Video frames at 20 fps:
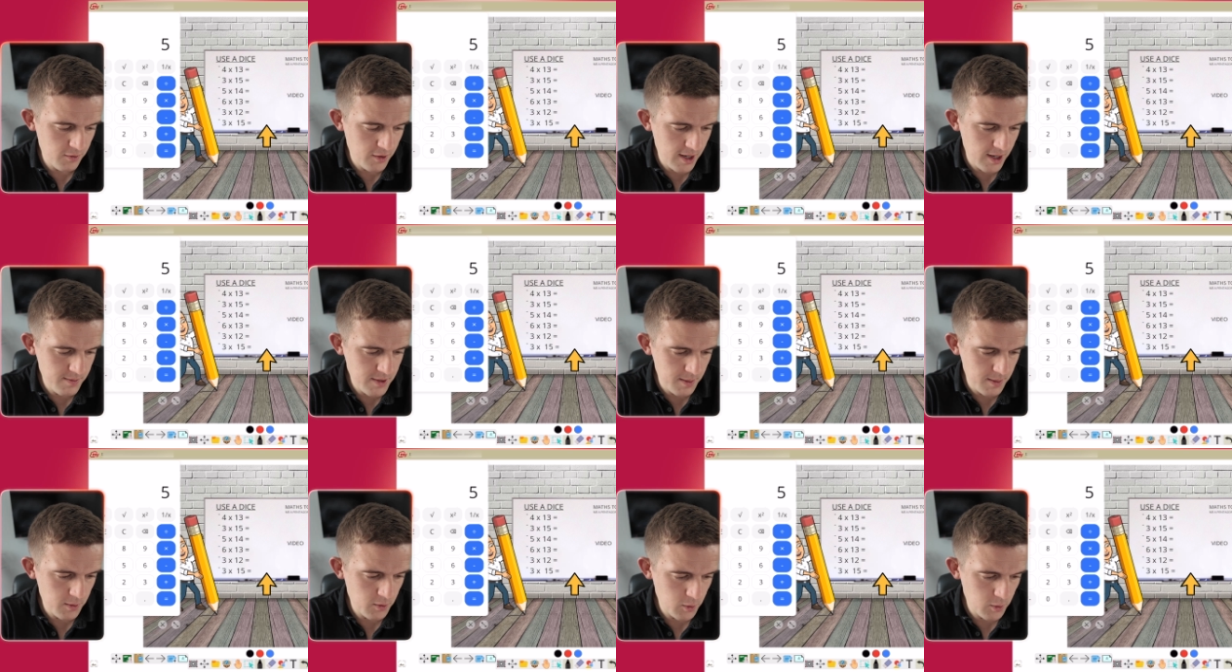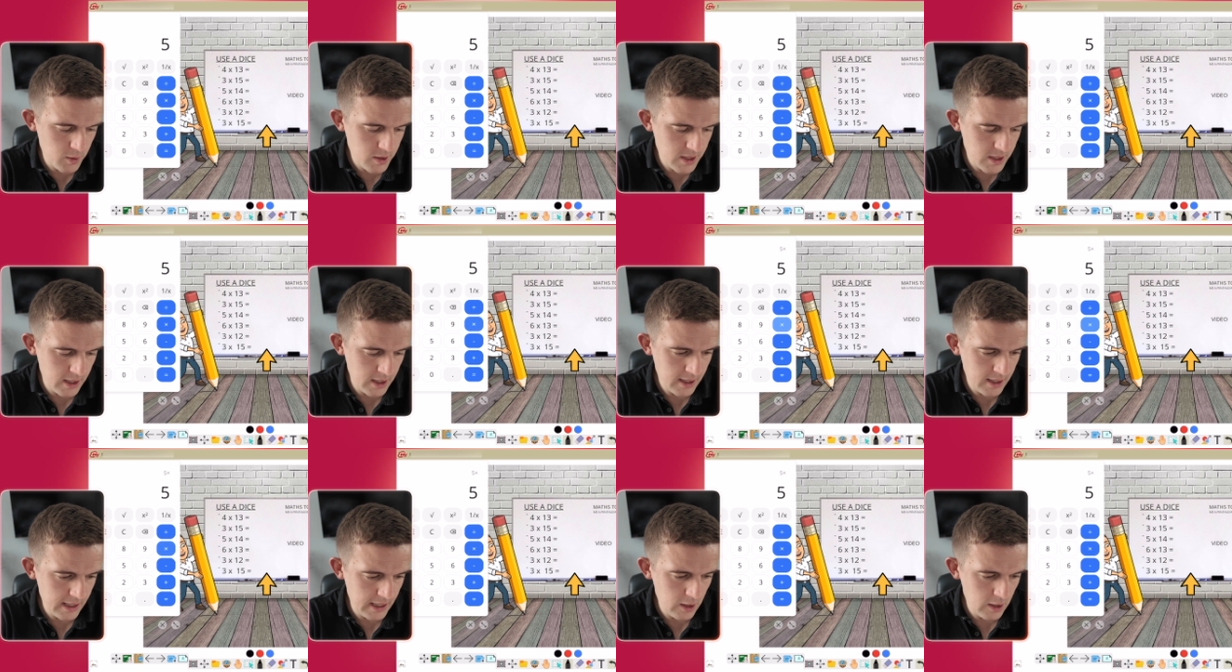5 times
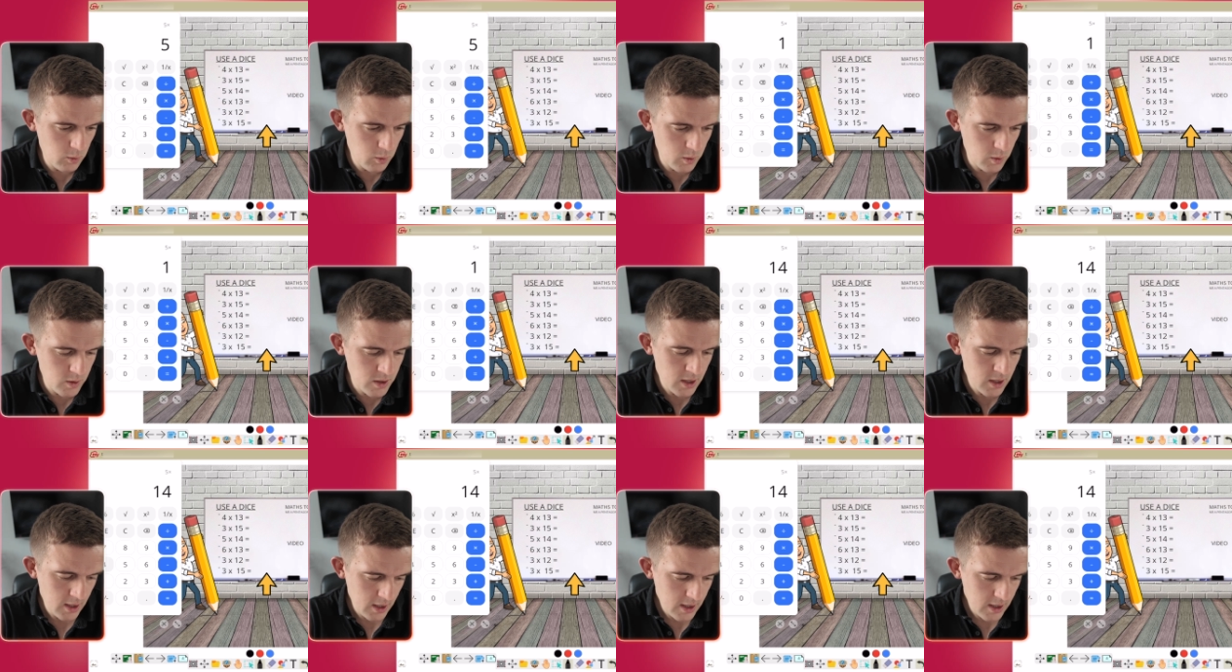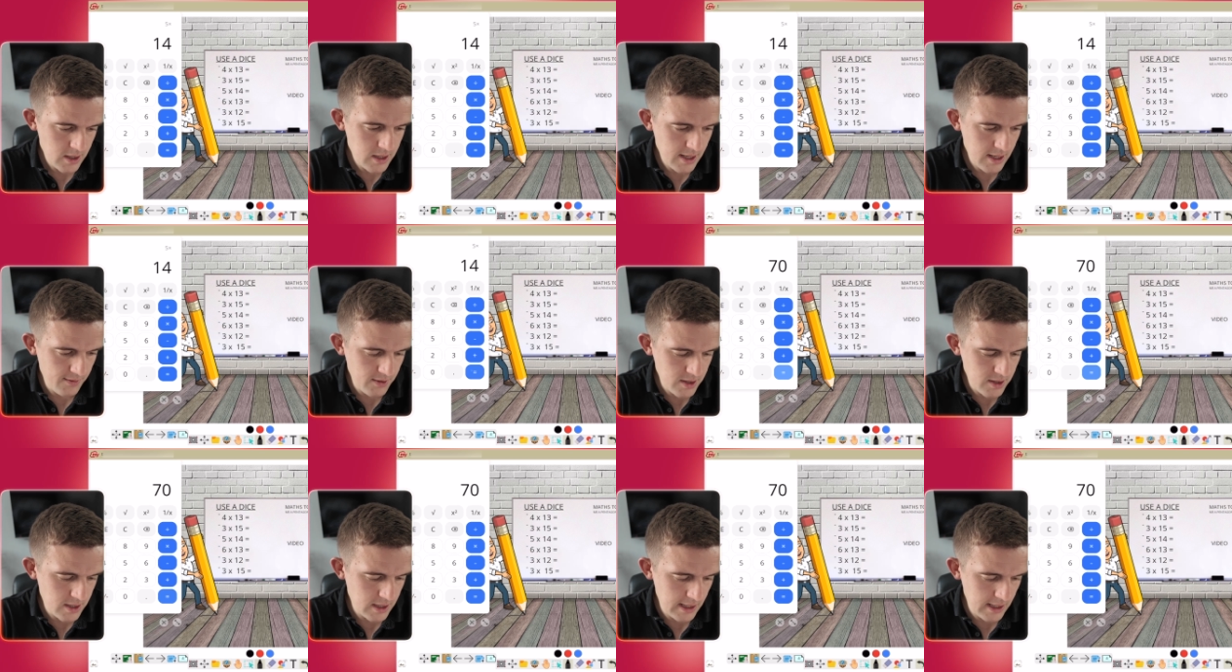14 equals
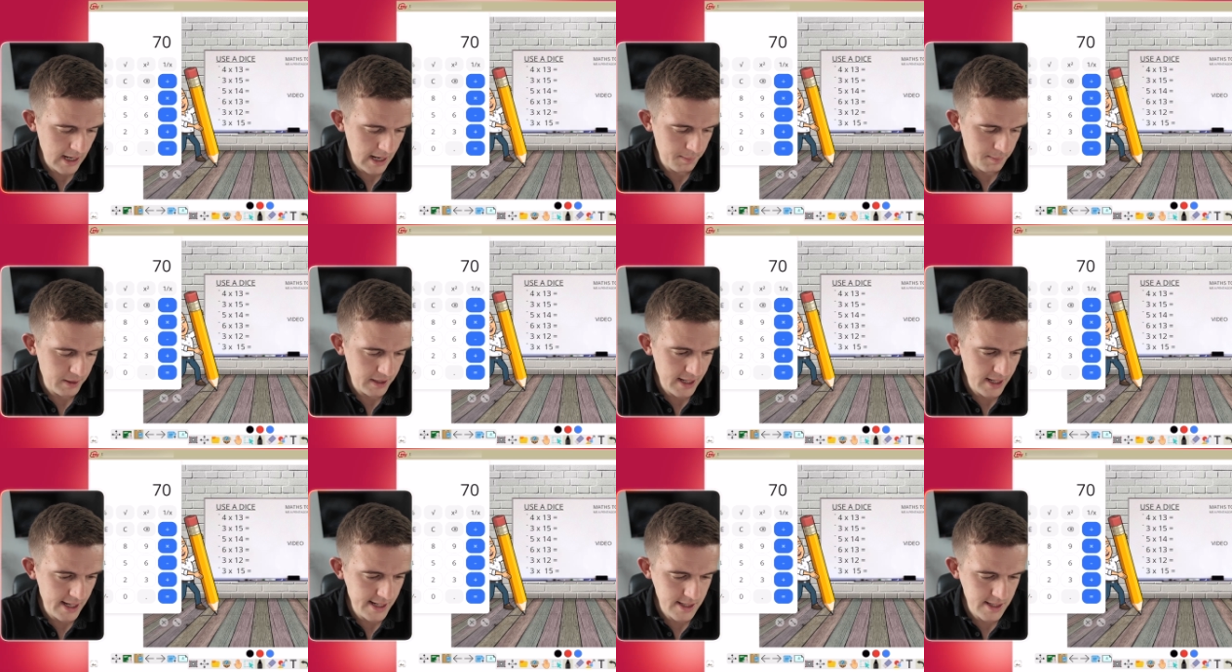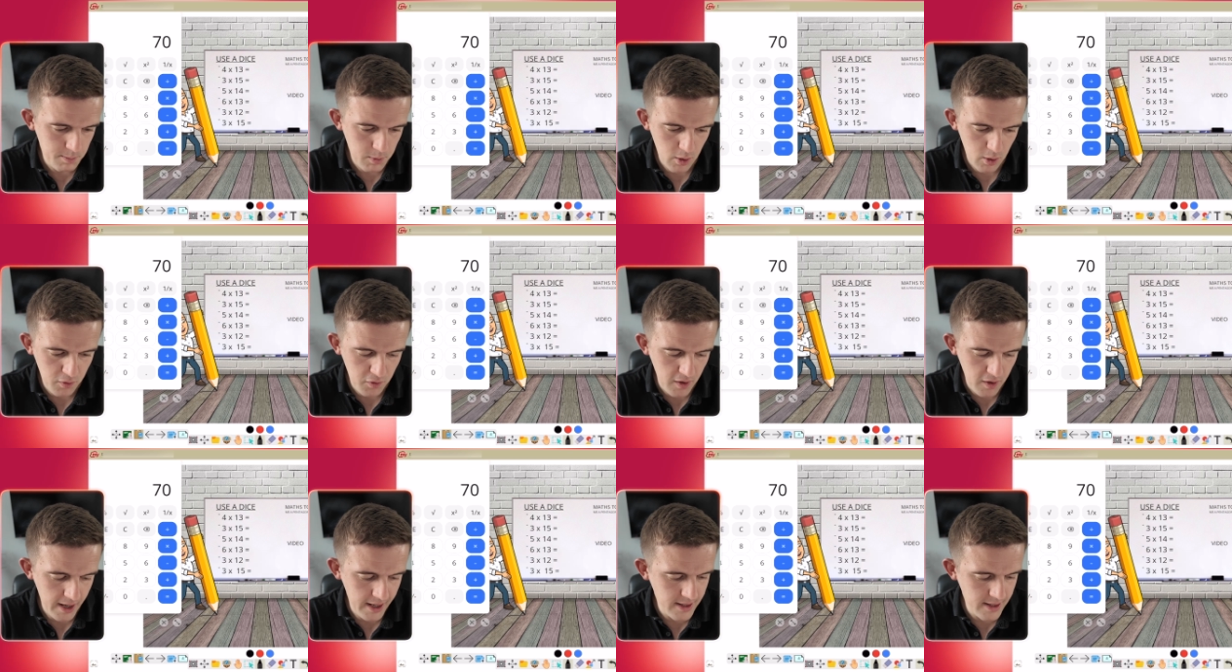70. Happy days, I'm not
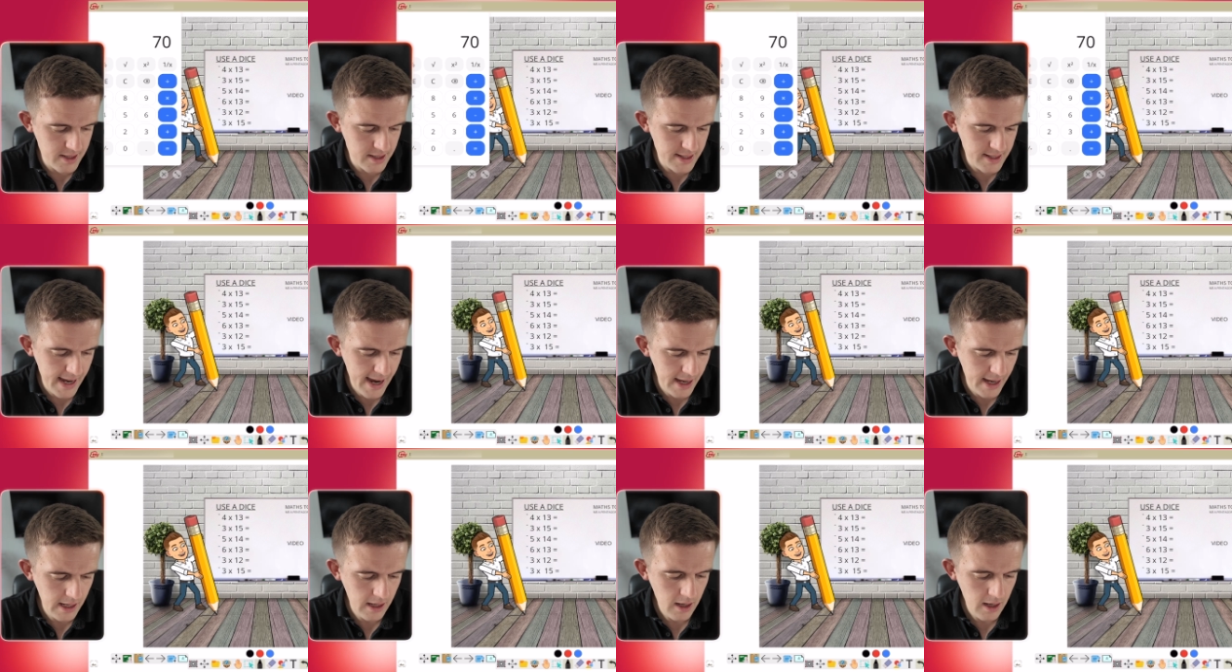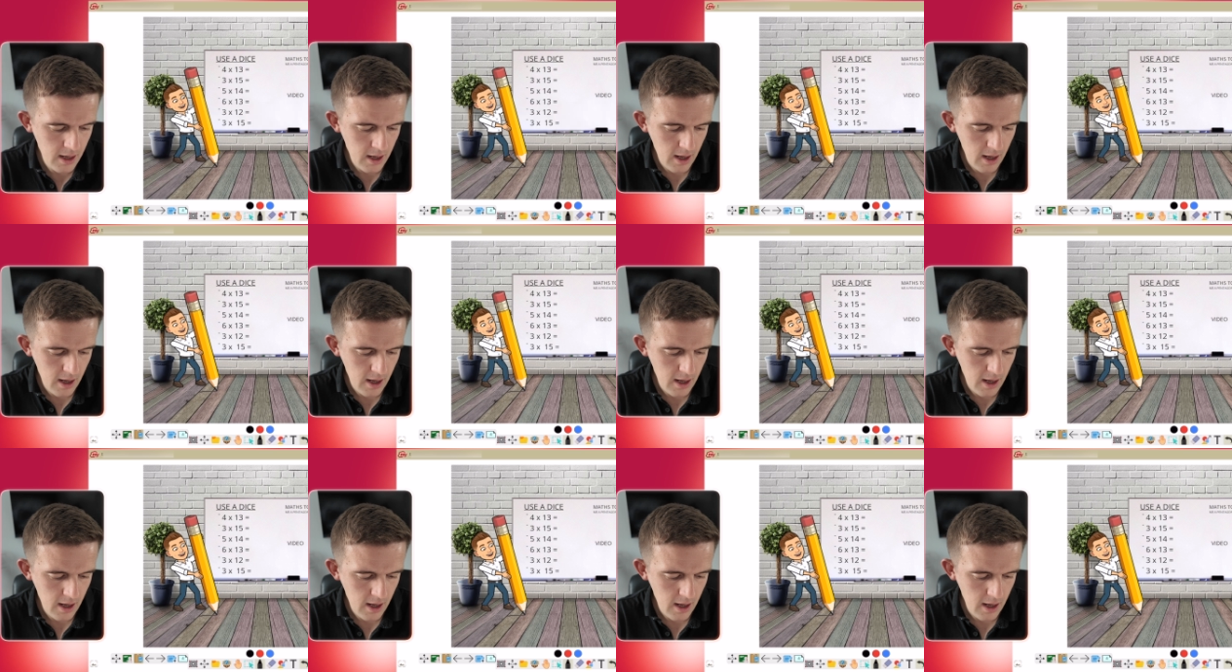fired today.